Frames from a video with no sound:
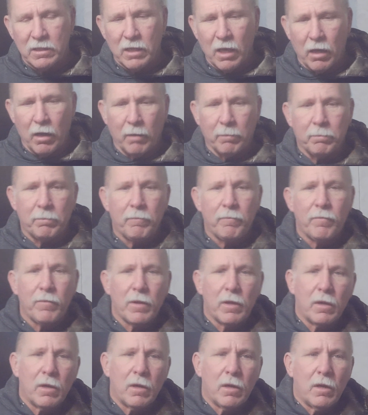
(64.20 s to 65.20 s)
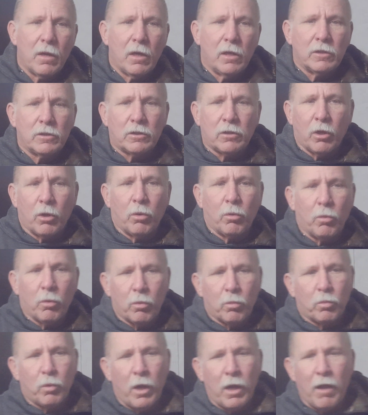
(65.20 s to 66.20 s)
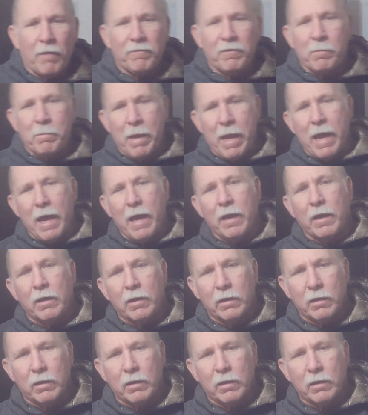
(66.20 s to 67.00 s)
setup. So right off the bat,